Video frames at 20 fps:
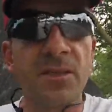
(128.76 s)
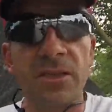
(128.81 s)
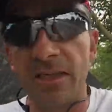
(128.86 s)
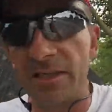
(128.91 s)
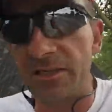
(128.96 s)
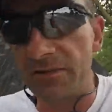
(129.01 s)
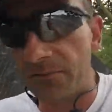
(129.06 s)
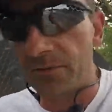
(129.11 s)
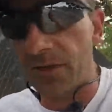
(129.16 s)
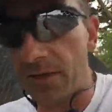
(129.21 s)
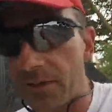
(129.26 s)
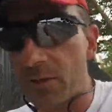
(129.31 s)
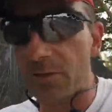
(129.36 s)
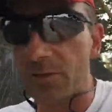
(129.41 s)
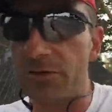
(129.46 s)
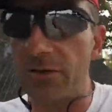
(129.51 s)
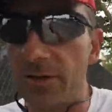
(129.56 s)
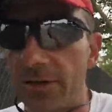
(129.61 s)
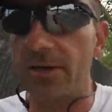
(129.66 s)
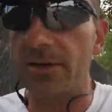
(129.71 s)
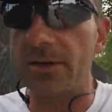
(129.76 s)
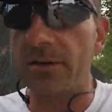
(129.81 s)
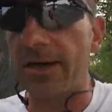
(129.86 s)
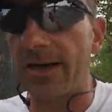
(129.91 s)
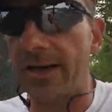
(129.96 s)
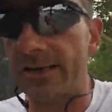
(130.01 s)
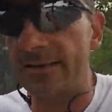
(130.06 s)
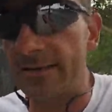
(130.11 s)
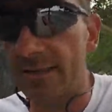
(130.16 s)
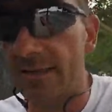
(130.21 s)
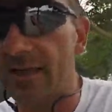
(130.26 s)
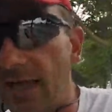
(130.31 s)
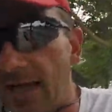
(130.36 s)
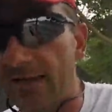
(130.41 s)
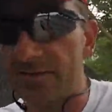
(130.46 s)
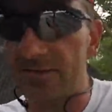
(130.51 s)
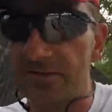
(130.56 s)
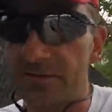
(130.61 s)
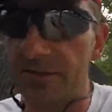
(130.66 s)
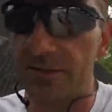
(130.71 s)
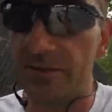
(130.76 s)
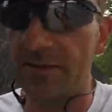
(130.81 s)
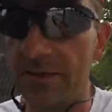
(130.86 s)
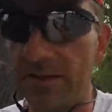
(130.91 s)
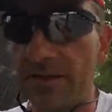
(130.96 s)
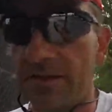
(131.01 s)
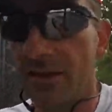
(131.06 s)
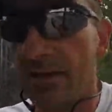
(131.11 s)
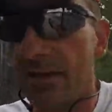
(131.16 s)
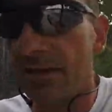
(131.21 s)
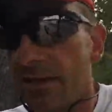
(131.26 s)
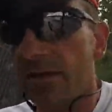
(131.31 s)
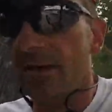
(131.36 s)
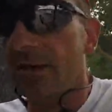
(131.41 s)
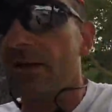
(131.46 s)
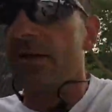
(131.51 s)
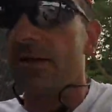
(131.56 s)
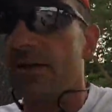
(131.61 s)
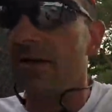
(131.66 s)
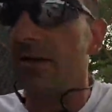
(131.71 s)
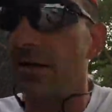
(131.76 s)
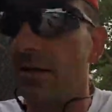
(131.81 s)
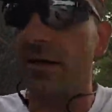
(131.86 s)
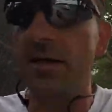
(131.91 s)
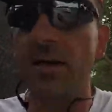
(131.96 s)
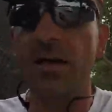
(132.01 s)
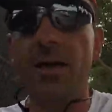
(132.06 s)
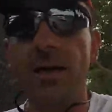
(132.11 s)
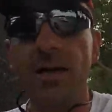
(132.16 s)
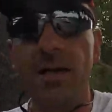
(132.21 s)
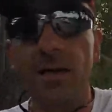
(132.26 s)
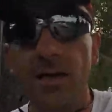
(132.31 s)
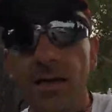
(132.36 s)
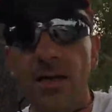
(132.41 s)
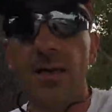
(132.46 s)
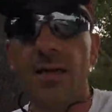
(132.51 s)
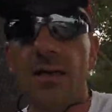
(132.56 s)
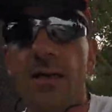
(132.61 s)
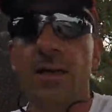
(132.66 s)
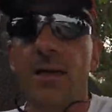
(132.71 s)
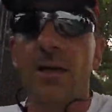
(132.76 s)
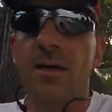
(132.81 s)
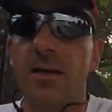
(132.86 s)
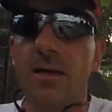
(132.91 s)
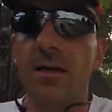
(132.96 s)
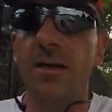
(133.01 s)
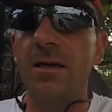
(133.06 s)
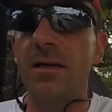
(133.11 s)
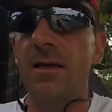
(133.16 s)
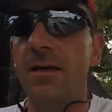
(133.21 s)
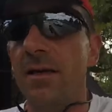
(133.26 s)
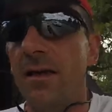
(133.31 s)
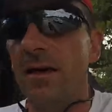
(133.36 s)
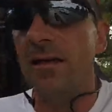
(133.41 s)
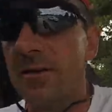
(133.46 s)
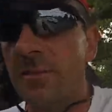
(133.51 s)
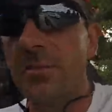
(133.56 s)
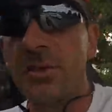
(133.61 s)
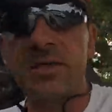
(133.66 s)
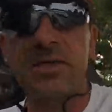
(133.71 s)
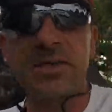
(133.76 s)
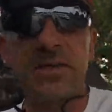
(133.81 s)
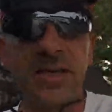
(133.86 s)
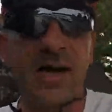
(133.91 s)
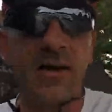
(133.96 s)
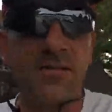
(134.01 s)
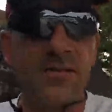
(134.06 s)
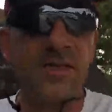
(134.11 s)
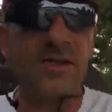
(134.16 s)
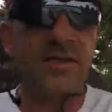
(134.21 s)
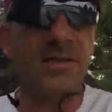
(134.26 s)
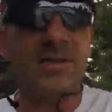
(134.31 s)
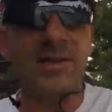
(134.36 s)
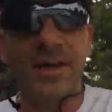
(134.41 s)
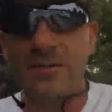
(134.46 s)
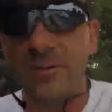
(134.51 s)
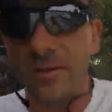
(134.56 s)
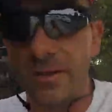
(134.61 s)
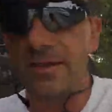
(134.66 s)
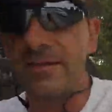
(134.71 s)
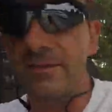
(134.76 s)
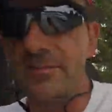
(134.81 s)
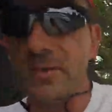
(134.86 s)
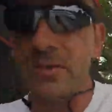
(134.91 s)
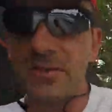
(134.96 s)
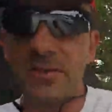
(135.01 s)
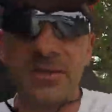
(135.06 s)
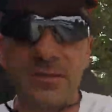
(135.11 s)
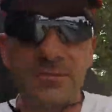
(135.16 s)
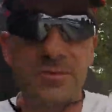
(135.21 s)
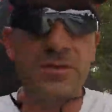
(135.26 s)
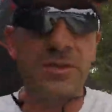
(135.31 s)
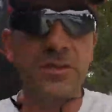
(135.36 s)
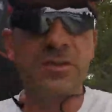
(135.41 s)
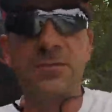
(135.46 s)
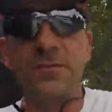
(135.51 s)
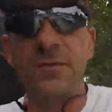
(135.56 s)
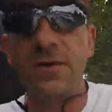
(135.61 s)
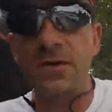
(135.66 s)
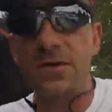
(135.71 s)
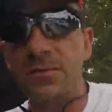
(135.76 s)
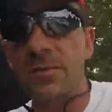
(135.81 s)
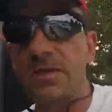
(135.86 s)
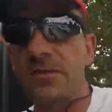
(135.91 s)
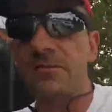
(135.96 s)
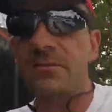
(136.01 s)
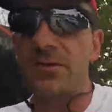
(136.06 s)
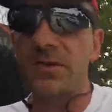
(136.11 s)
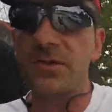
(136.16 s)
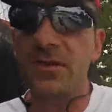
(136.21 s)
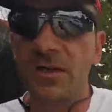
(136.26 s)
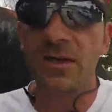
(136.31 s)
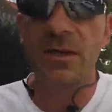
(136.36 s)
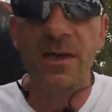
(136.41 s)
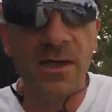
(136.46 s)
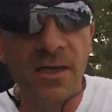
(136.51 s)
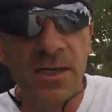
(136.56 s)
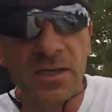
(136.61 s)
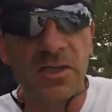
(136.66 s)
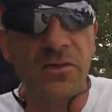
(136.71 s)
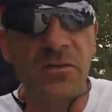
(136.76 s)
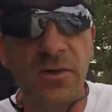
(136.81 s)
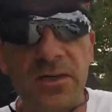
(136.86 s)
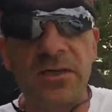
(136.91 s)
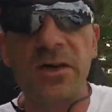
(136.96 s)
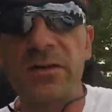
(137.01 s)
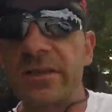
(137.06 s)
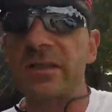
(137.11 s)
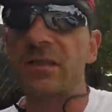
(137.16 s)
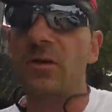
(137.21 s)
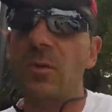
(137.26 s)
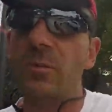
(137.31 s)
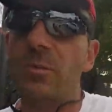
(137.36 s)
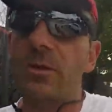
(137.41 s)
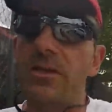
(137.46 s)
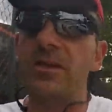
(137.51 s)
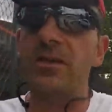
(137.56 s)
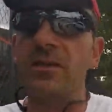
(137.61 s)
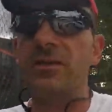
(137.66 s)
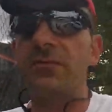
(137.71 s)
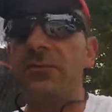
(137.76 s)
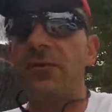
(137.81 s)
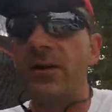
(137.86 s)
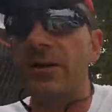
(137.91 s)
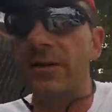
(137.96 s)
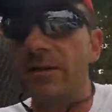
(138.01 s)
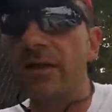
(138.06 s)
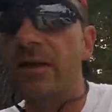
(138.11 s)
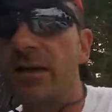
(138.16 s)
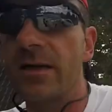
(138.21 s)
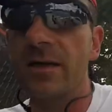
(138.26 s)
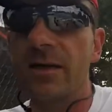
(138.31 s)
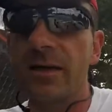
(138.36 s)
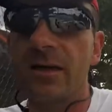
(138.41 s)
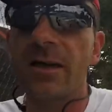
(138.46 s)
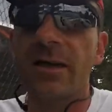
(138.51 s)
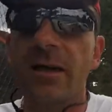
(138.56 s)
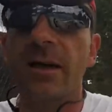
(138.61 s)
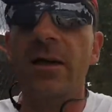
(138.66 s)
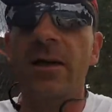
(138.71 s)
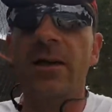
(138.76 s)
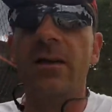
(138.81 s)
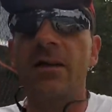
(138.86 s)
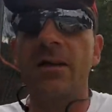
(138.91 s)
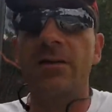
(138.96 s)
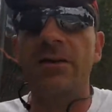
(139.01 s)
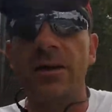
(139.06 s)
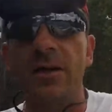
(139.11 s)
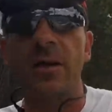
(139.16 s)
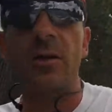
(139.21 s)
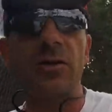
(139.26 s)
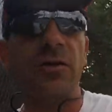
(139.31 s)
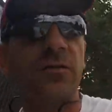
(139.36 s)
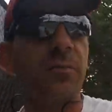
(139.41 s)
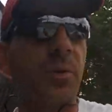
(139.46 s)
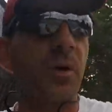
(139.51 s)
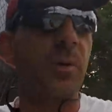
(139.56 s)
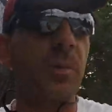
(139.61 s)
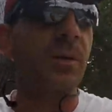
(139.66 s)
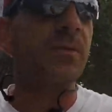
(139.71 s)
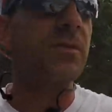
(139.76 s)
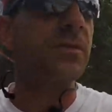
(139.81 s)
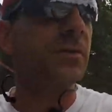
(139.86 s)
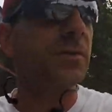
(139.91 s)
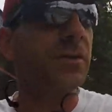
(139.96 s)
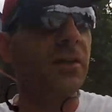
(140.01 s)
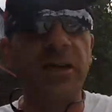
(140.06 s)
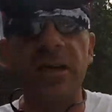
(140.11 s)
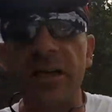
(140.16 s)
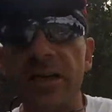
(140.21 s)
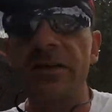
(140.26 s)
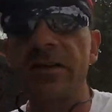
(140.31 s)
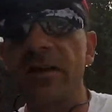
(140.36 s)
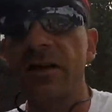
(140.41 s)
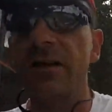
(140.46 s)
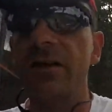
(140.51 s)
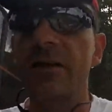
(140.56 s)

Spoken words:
He had a very good race last year. He had a pretty tough race, but it was his first. But the weather was completely different. He had a lot of problems with the heat.